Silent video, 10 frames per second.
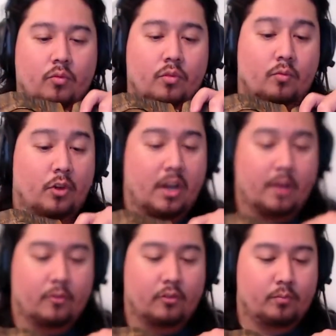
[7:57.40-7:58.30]
You're gonna
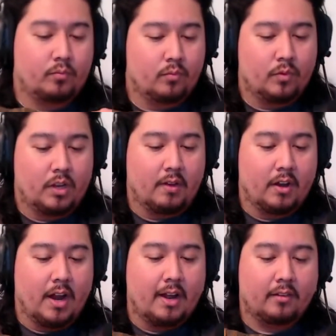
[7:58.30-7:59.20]
just give it a
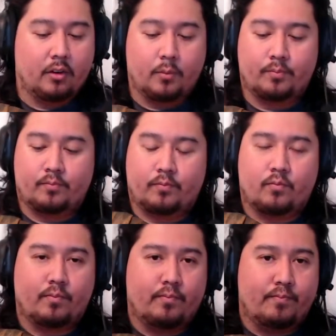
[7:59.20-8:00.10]
nice little
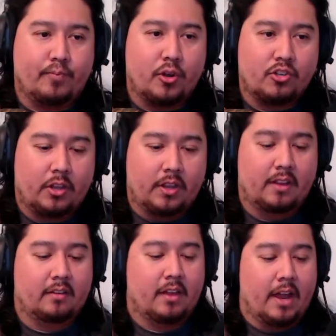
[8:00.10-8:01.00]
push on the
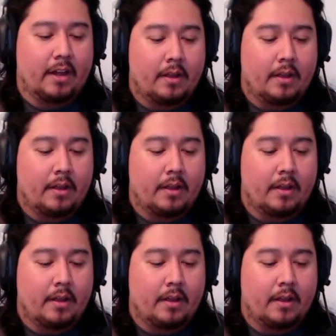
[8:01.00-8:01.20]
inside.